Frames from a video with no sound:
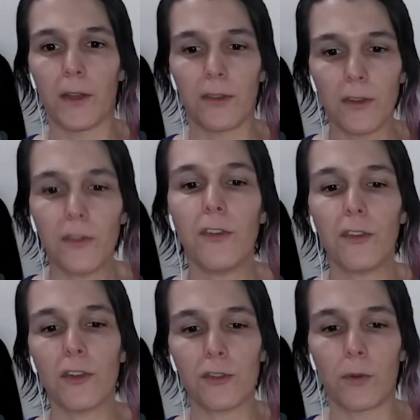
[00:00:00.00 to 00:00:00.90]
that this
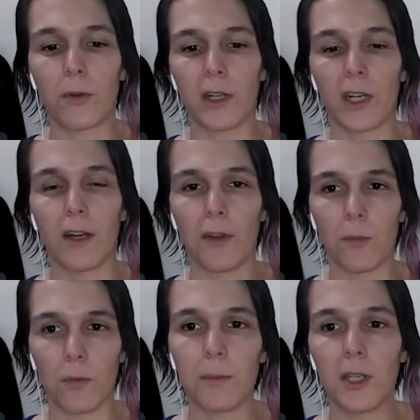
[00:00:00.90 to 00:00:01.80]
is the story of a
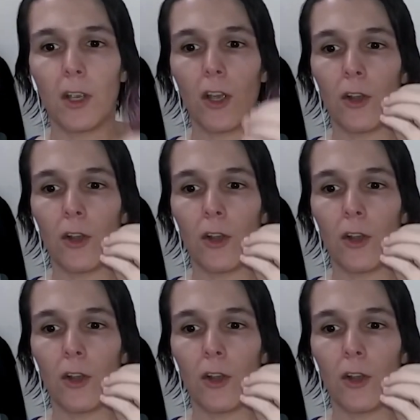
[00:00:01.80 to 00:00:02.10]
woman